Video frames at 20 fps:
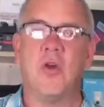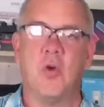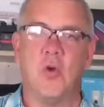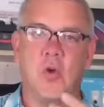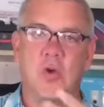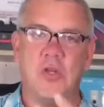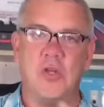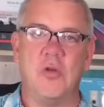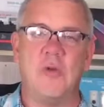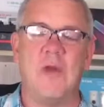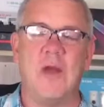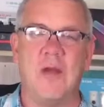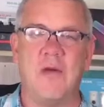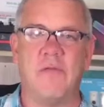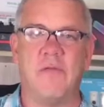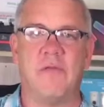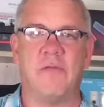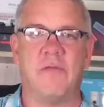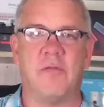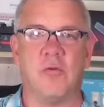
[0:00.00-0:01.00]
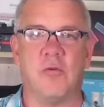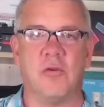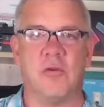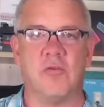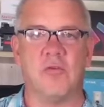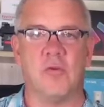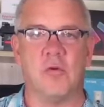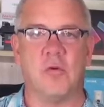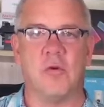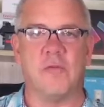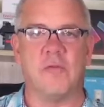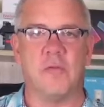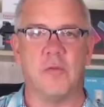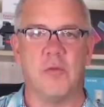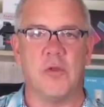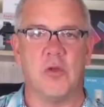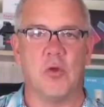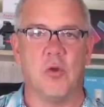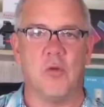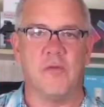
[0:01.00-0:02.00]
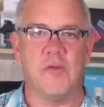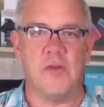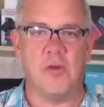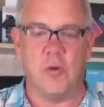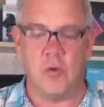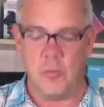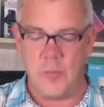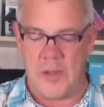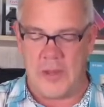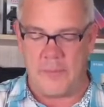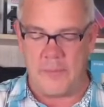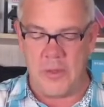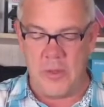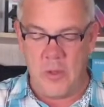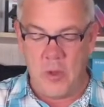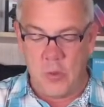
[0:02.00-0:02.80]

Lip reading: or you have full control from the Govee Home app.